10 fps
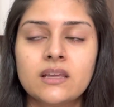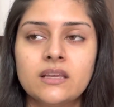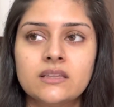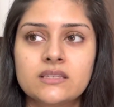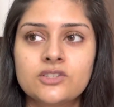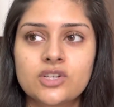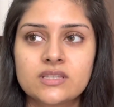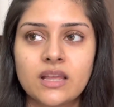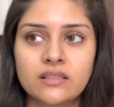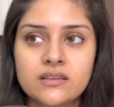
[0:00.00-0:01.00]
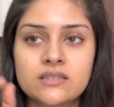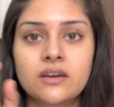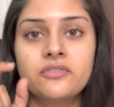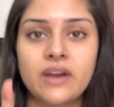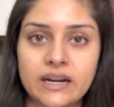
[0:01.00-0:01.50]
It's just that the
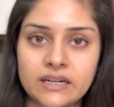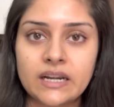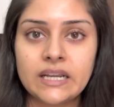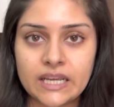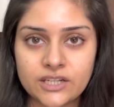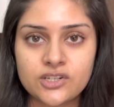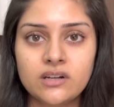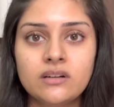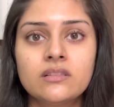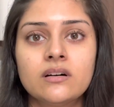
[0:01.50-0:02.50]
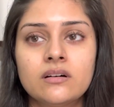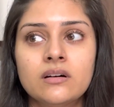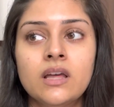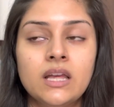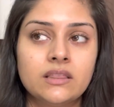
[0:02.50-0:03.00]
surfactant agent, the